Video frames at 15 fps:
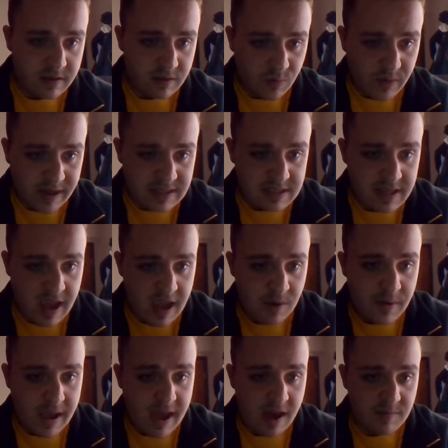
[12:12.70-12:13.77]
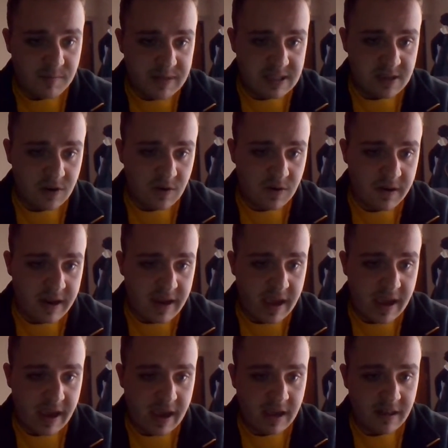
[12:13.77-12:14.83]
Wednesday we have Missouri
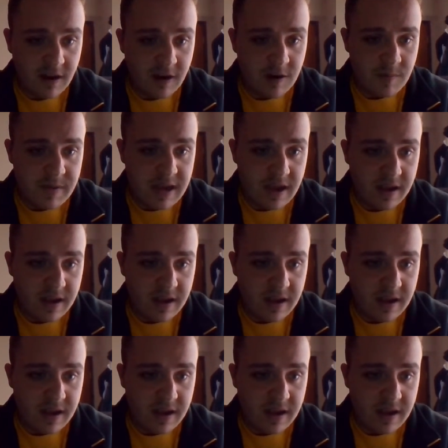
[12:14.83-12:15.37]
and Army.